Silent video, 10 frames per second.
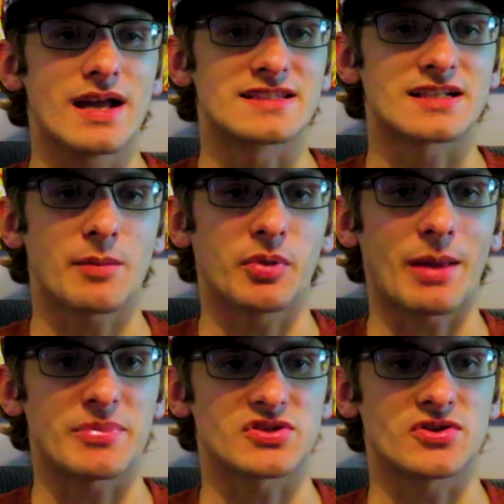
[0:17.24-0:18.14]
It's a couple
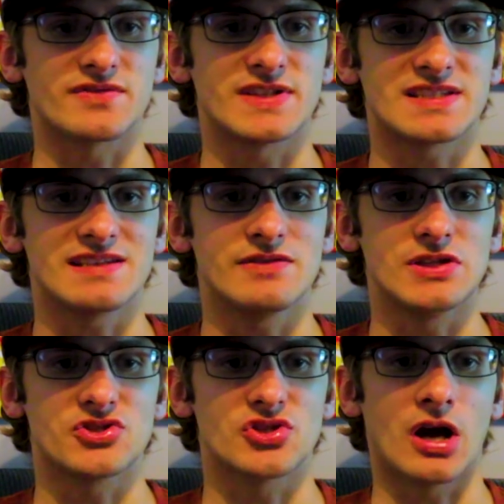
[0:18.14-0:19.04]
episodes of a
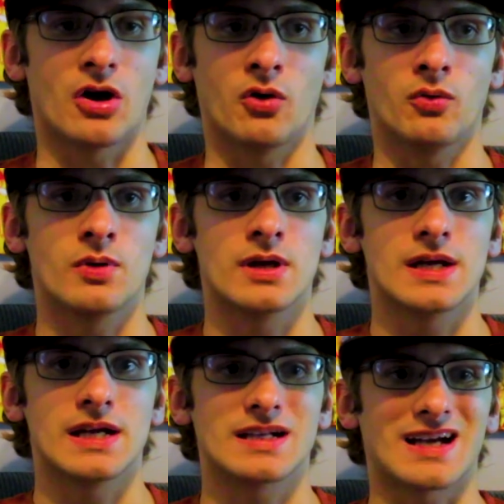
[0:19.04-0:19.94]
TV show
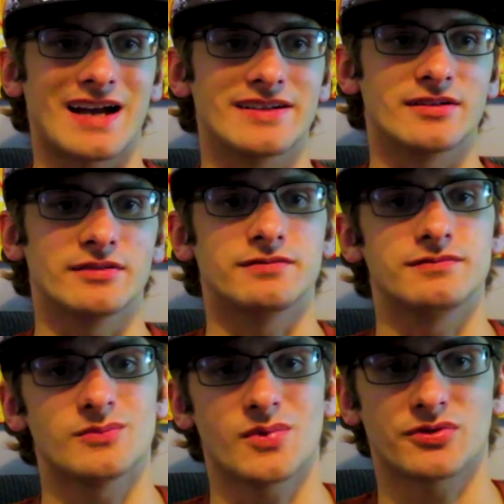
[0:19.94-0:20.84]
kind of
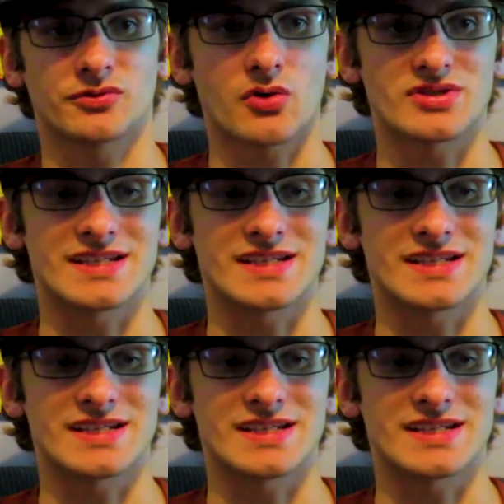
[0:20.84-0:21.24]
thrown